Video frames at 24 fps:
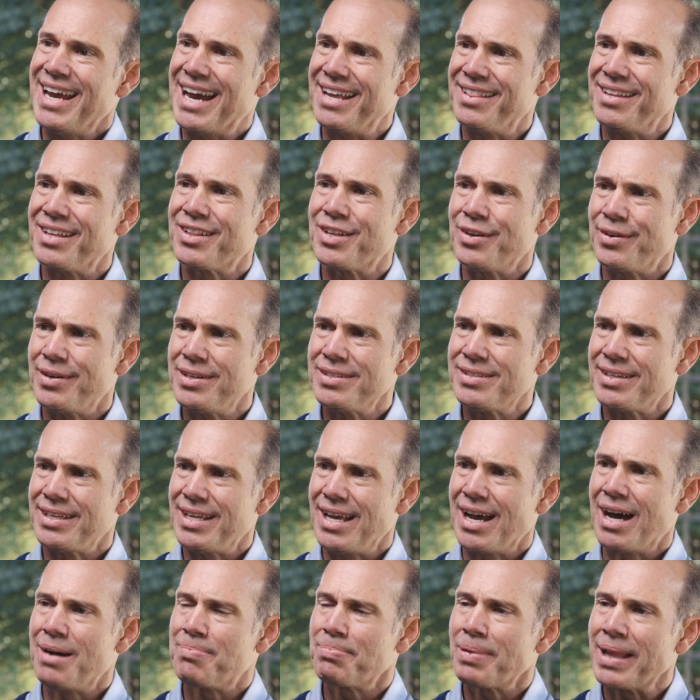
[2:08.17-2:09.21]
and that there is an,
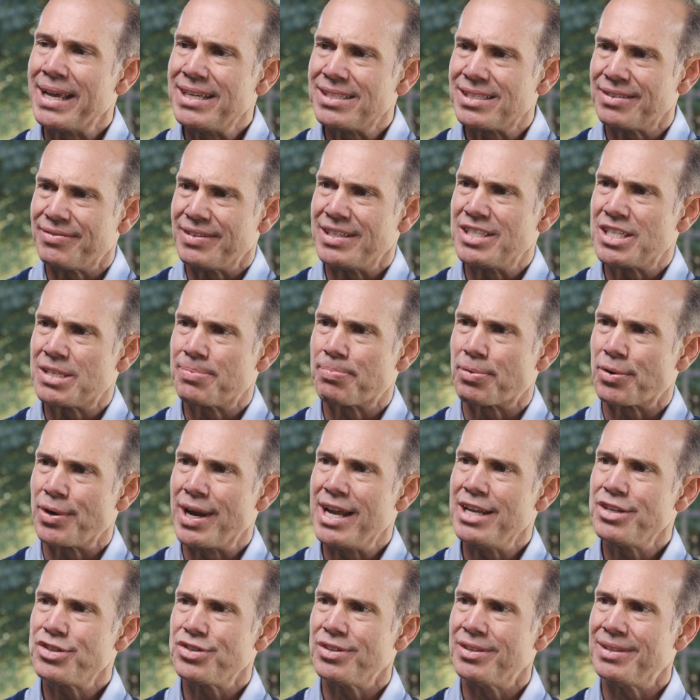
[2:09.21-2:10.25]
a place of
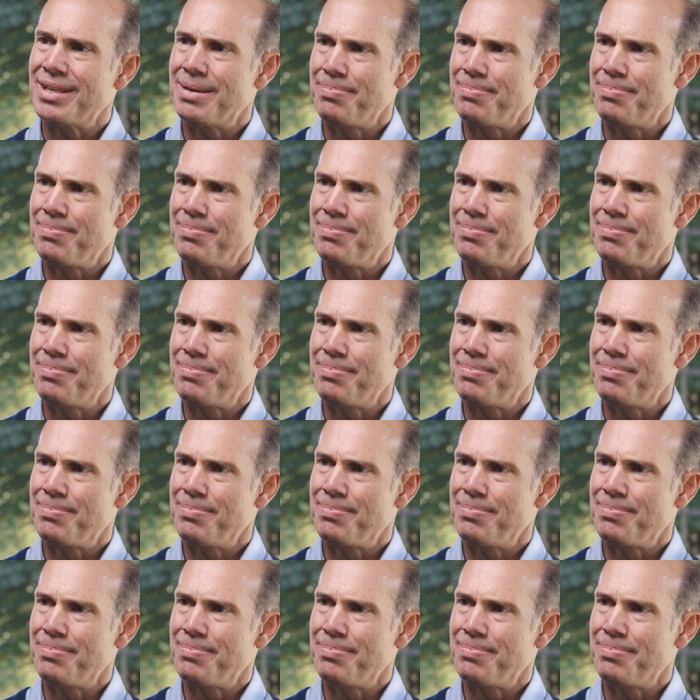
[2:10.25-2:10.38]
inspiration